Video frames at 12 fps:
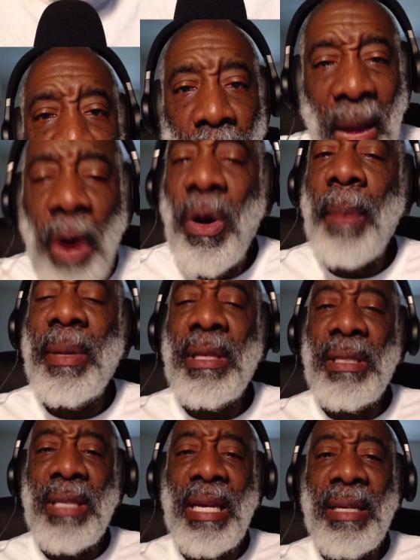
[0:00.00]
My grandmother
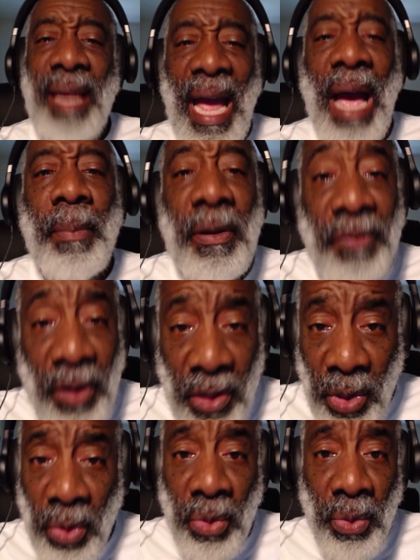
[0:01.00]
say, damned if you
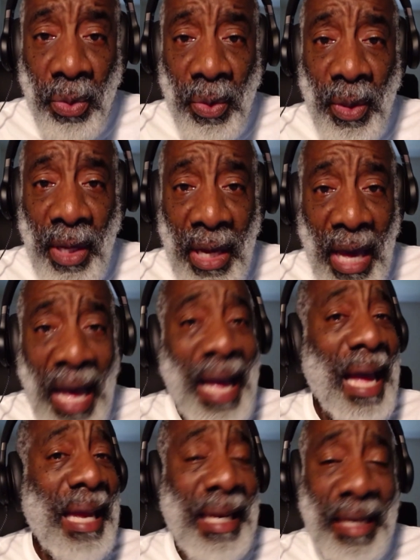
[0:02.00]
do,
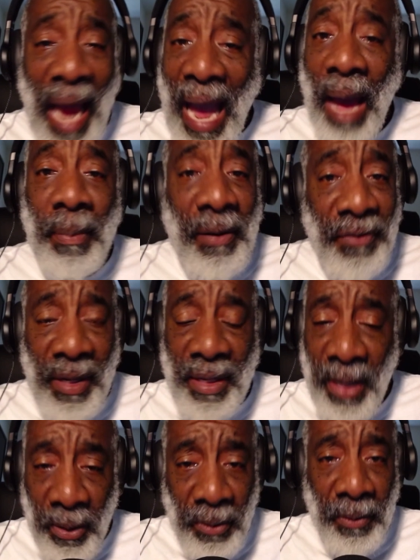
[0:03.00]
and damned if you
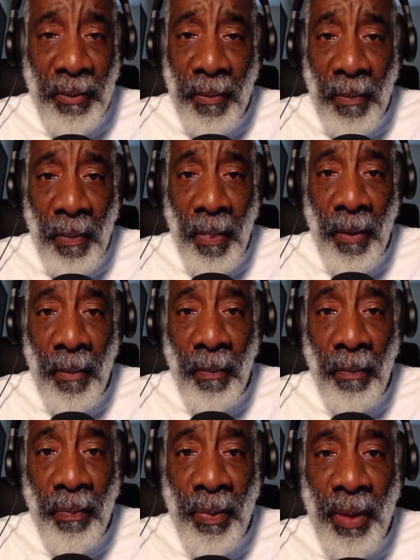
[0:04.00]
don't.
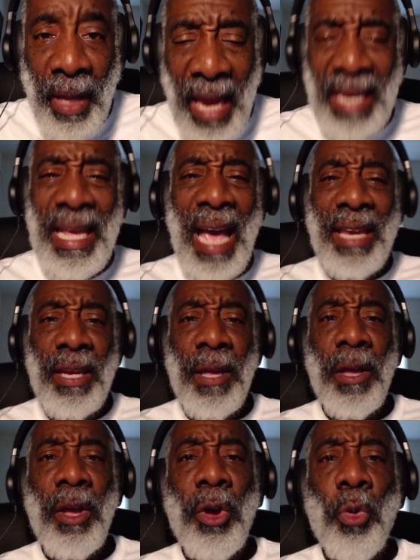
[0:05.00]
And yet,
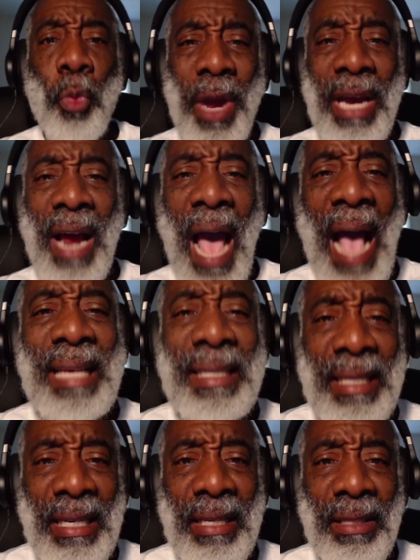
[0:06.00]
we are
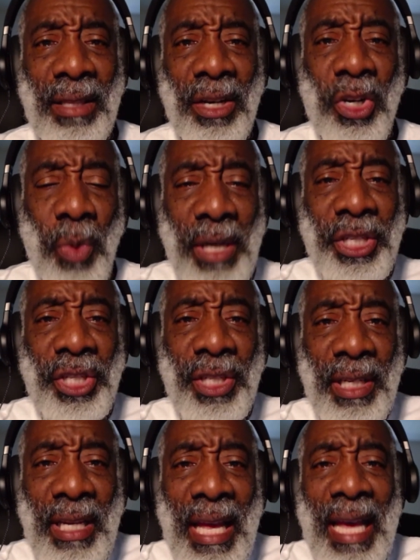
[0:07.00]
asking the
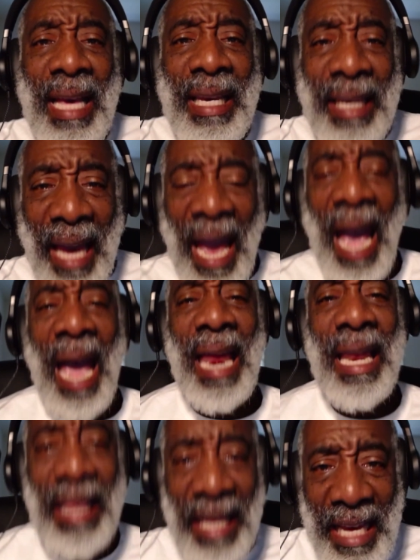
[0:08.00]
question,
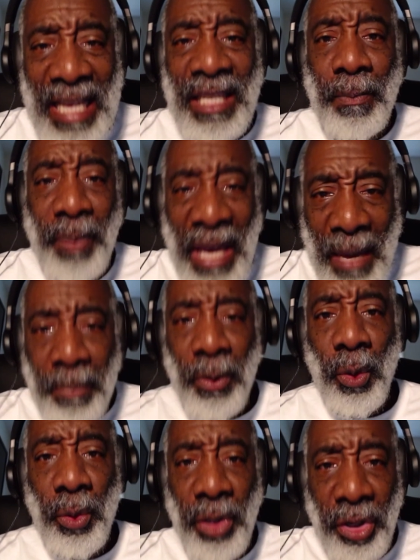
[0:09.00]
can these
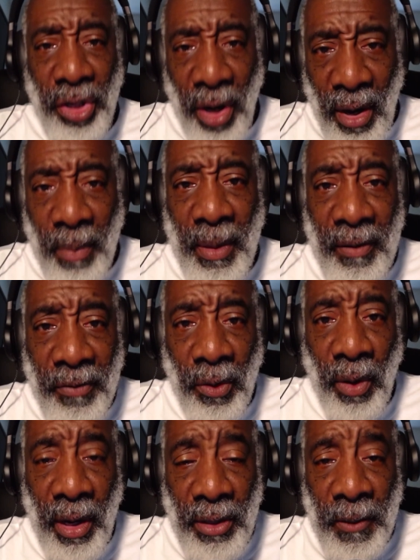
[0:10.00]
people determine
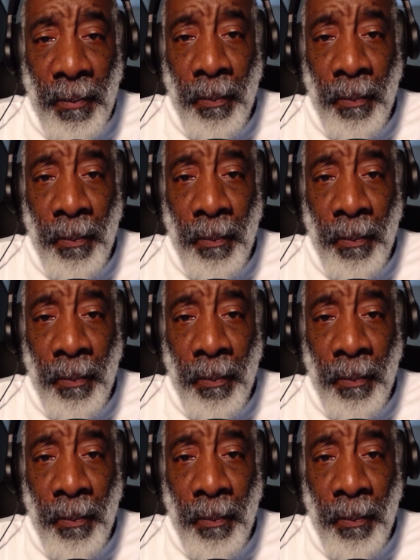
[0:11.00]
for us